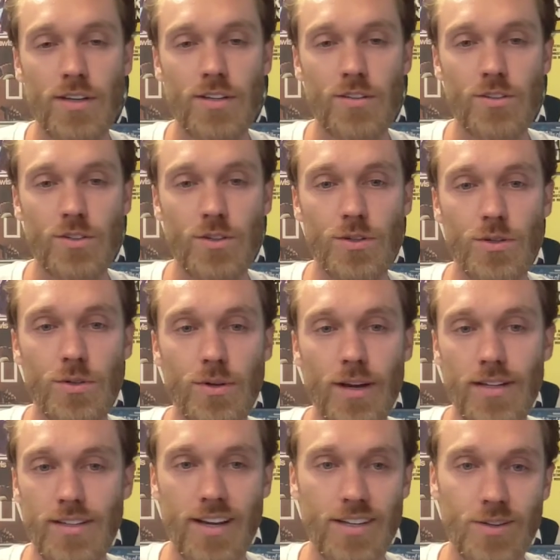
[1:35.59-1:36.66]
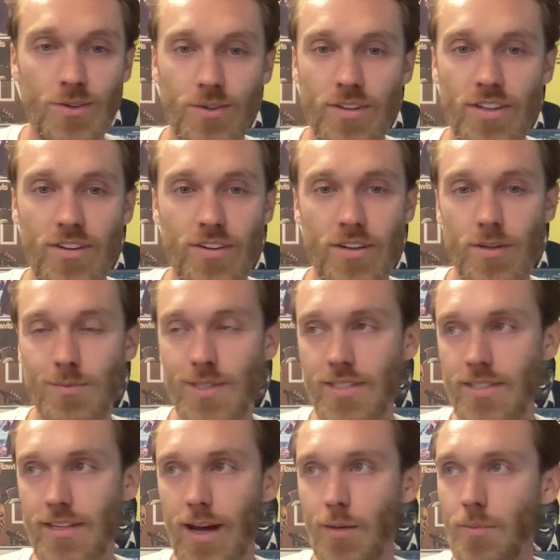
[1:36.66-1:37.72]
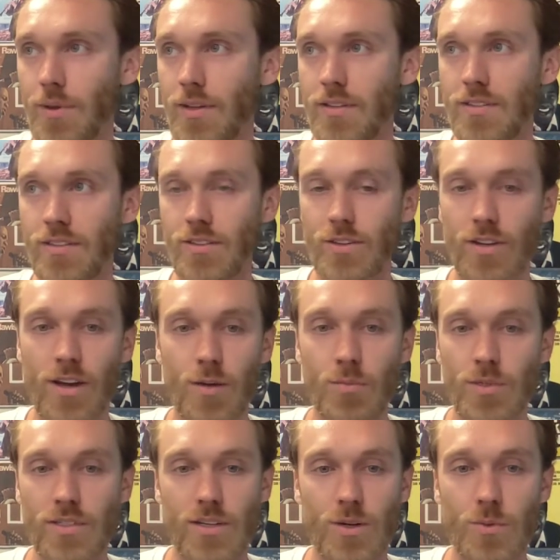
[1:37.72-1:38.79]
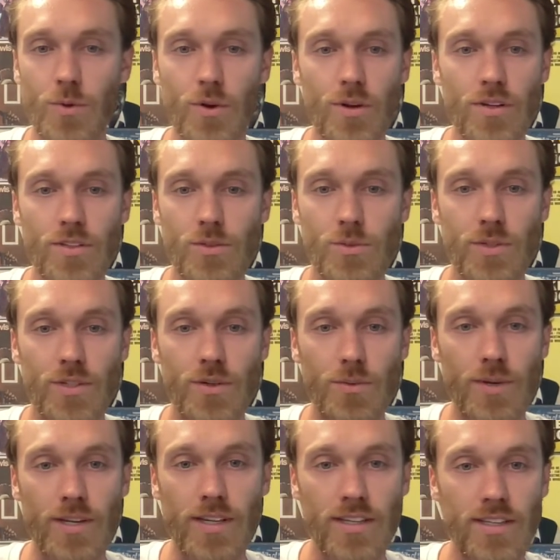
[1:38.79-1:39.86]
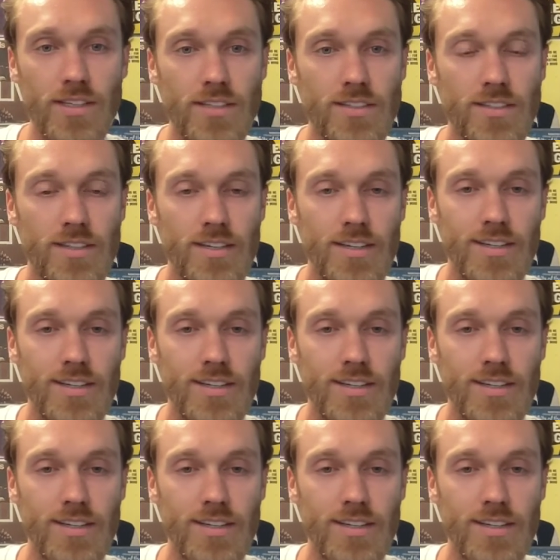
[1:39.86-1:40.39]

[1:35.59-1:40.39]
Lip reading: So I don't think you're going to be stopping to look up a ton of words when you're reading this.